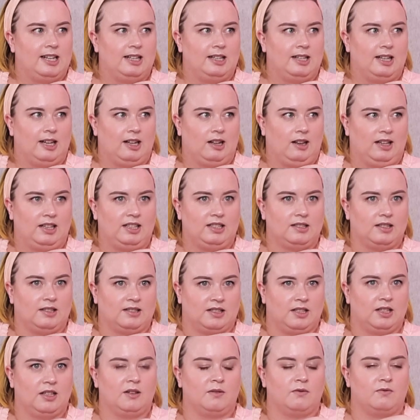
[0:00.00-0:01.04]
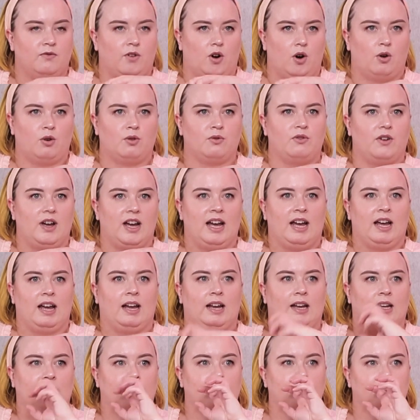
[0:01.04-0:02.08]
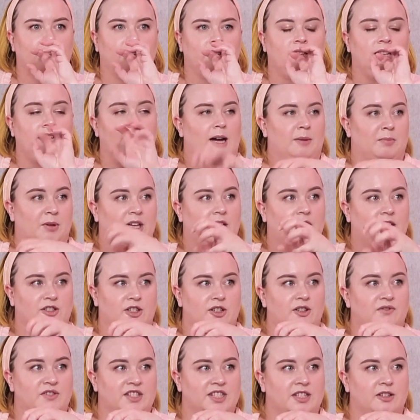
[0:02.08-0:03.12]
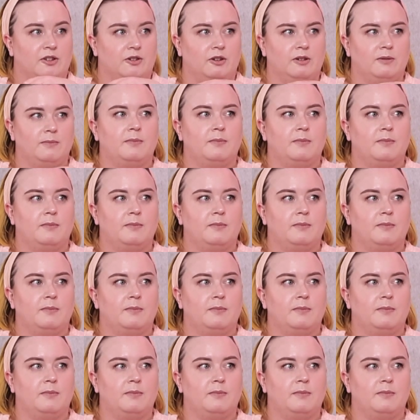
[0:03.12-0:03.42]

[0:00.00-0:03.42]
needling doesn't involve the application of a serum.